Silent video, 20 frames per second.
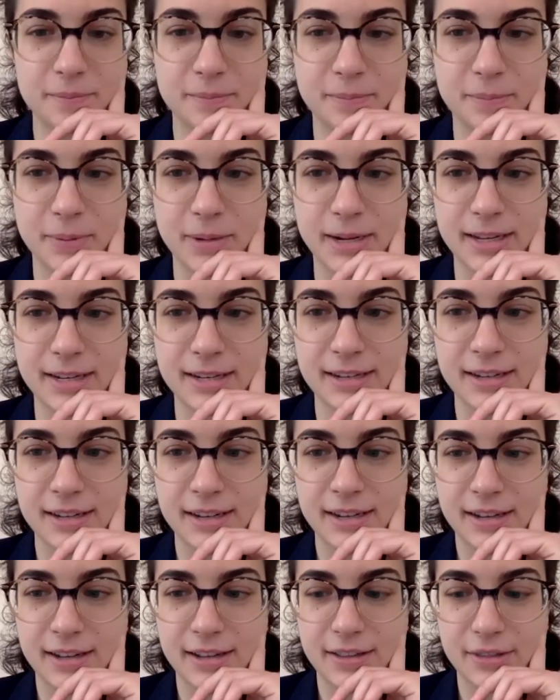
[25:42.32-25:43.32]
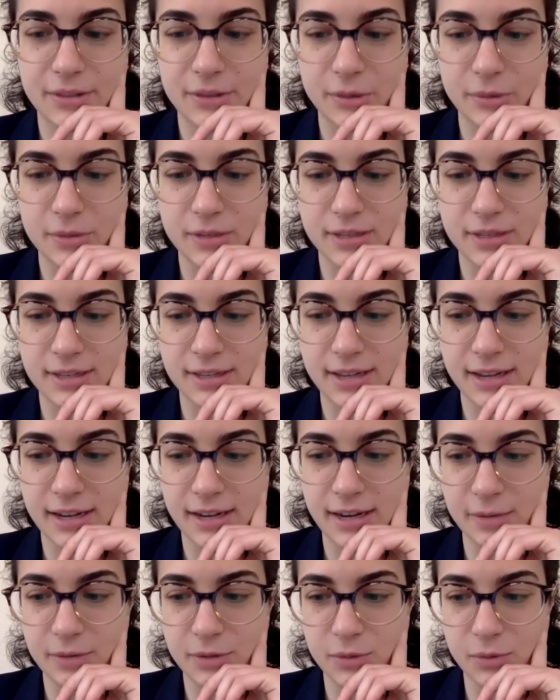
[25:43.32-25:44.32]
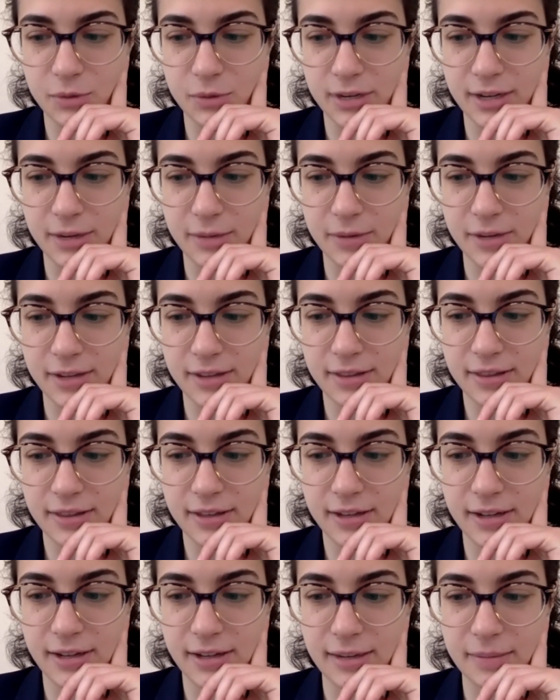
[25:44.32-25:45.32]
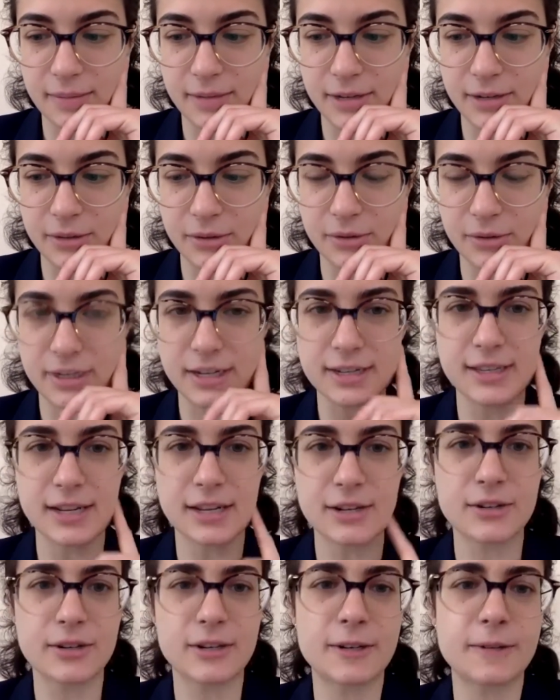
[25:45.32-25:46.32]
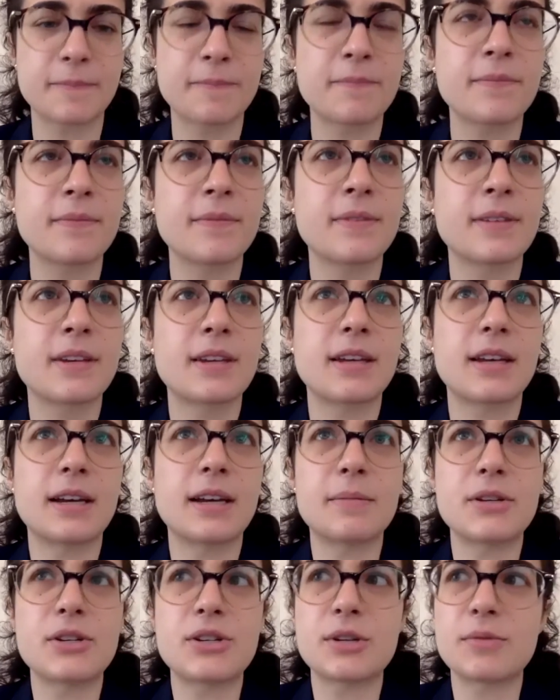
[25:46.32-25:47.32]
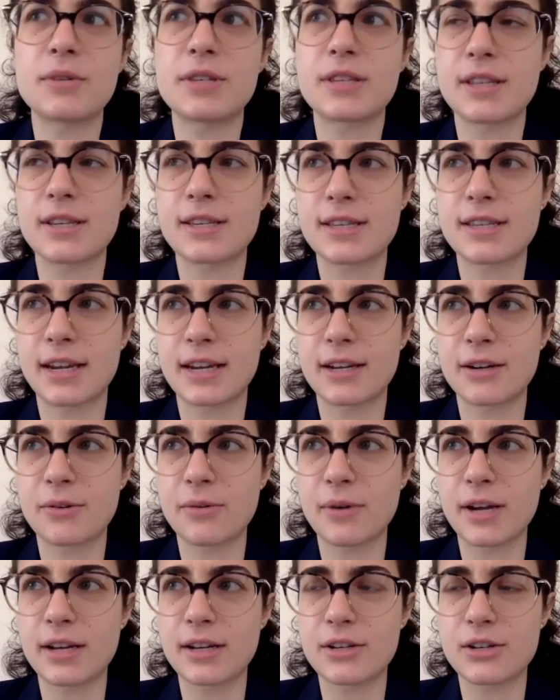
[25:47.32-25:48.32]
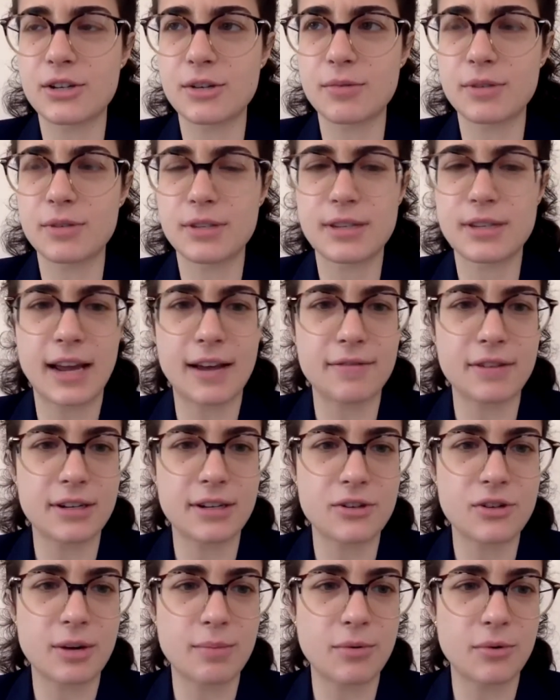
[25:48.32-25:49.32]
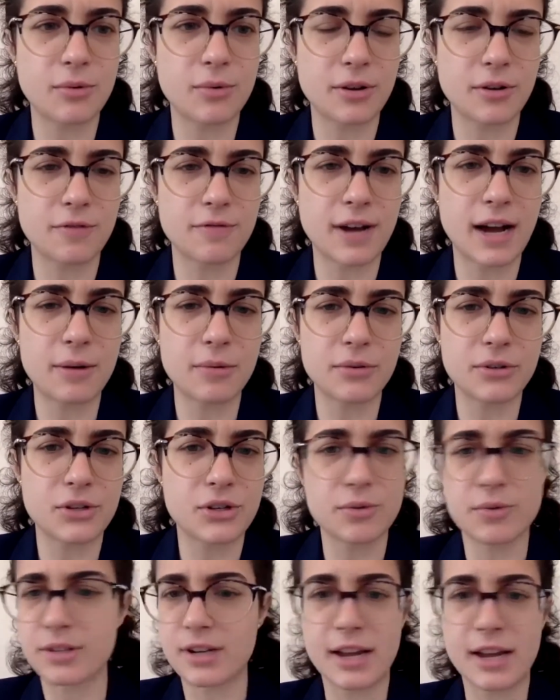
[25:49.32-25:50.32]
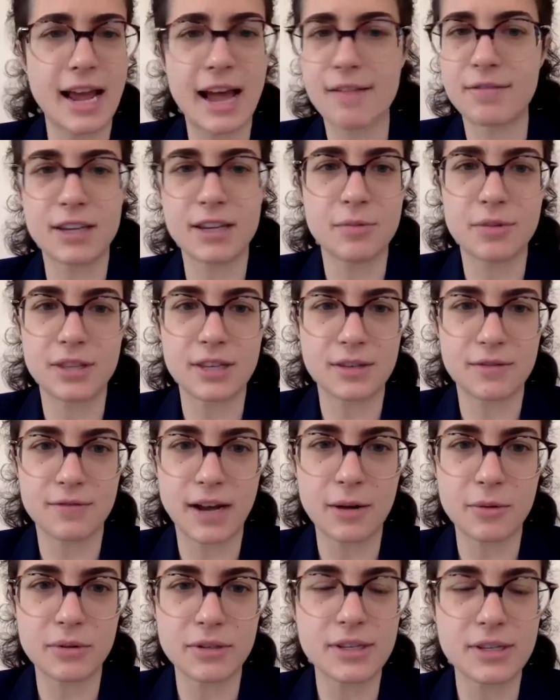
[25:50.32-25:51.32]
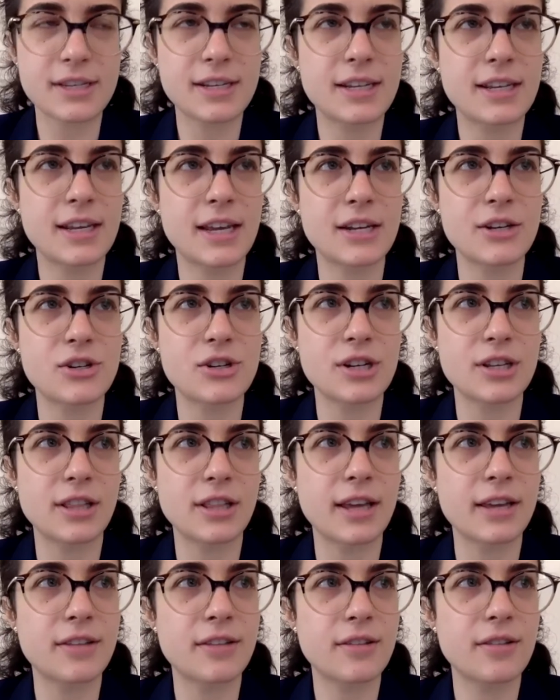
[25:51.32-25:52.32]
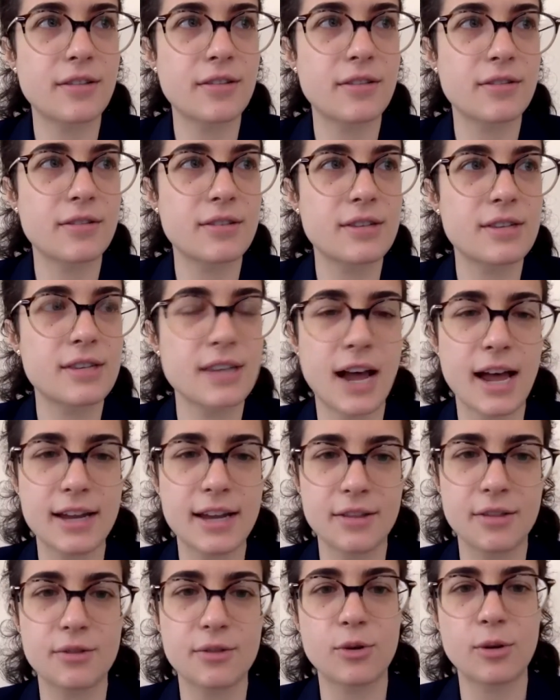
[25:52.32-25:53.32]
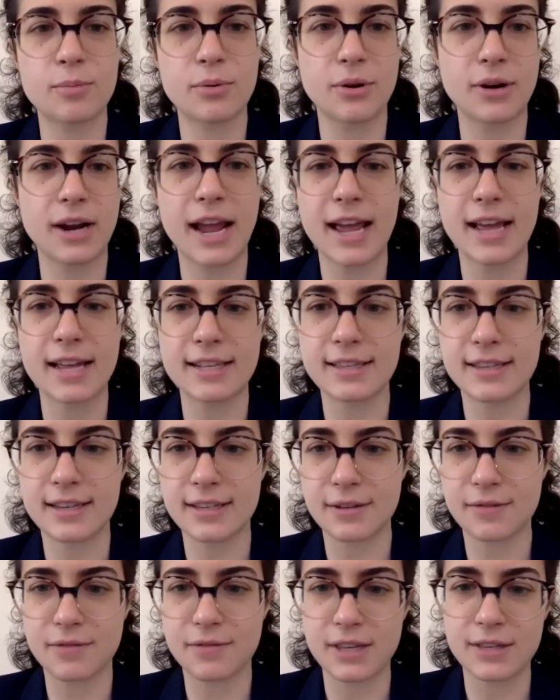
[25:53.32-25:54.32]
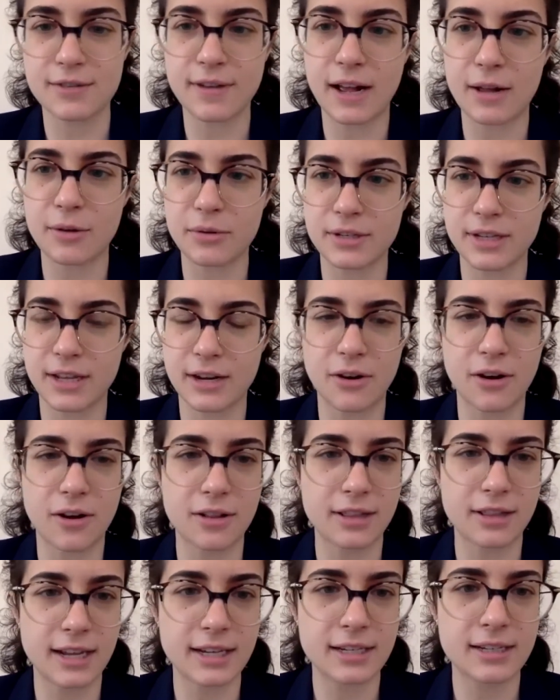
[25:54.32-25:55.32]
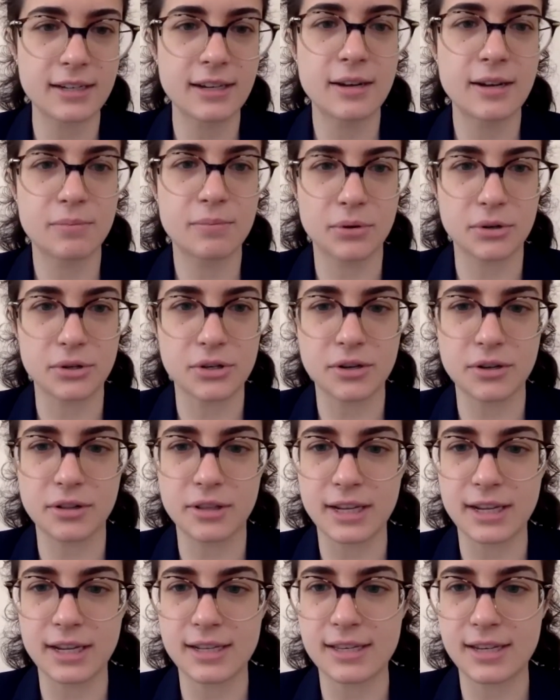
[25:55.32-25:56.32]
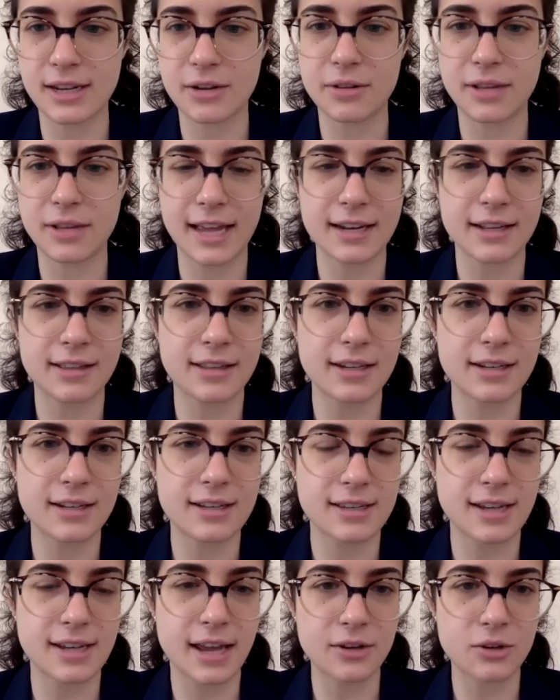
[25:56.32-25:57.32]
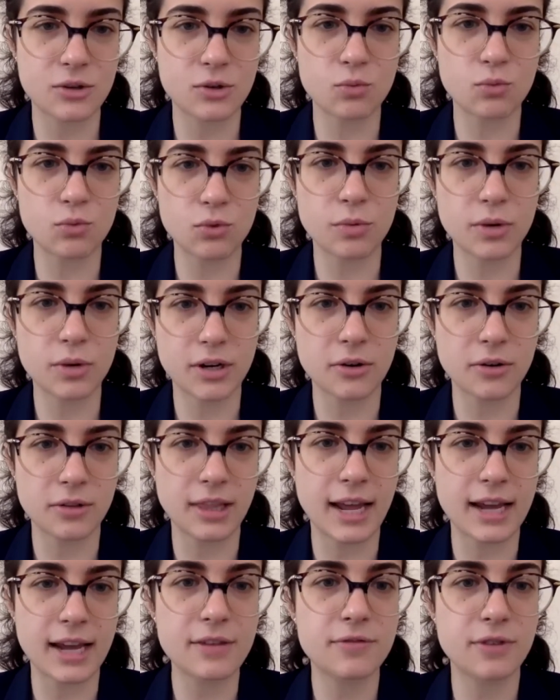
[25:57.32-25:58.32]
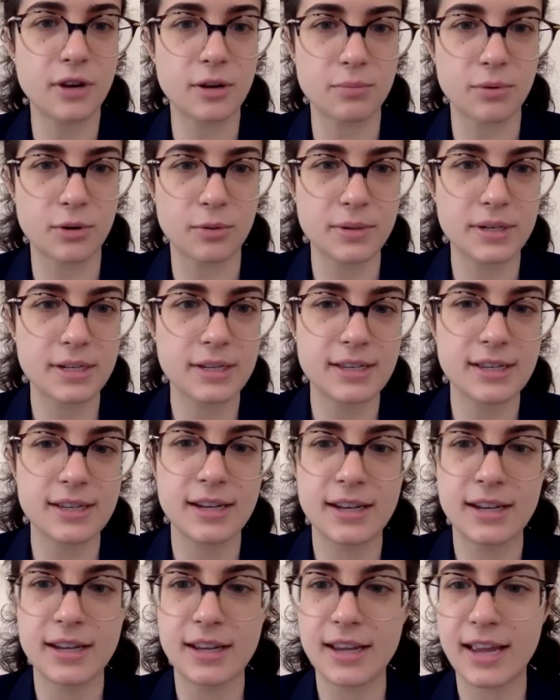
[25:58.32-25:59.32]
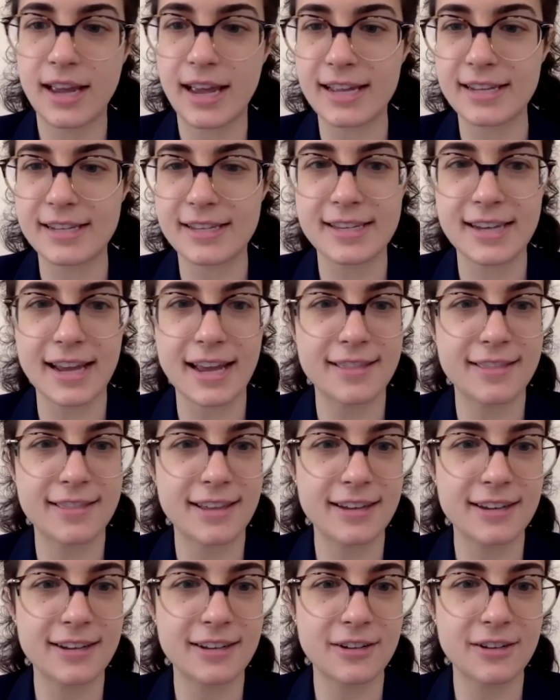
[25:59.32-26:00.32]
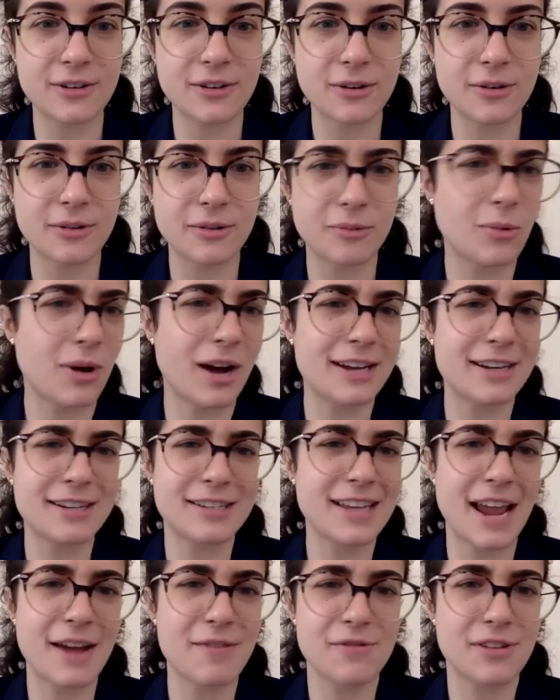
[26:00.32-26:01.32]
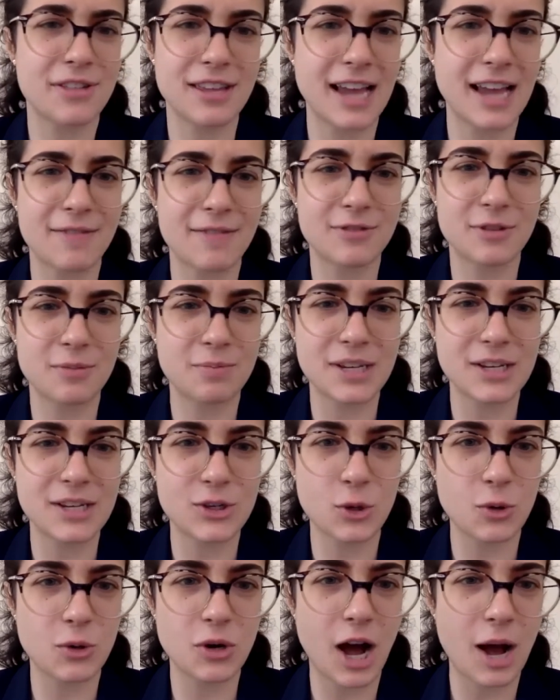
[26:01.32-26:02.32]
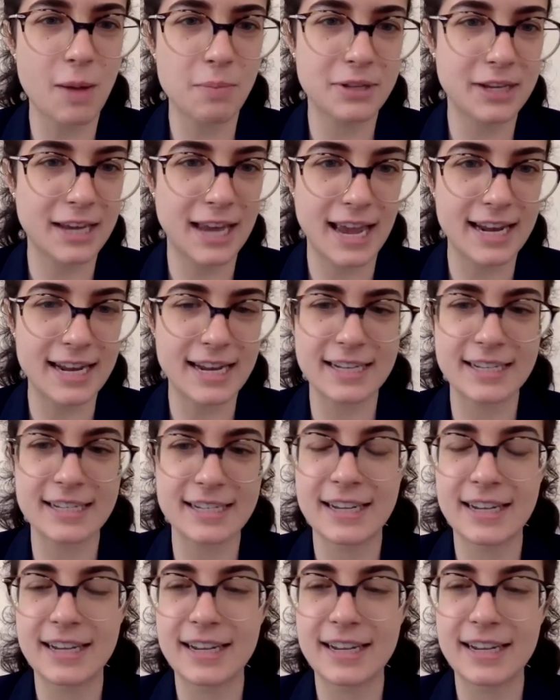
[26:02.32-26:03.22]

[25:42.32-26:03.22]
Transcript: But there was this kid I was working with at a learning center, and she was in the 2nd grade, and she was having trouble with her vowels. She was not having it with these vowels. And she like sighed and threw up her hands as if these vowels had all like personally and single-handedly decided to ruin her life on purpose, and said that, you know, why does everything to be so complicated?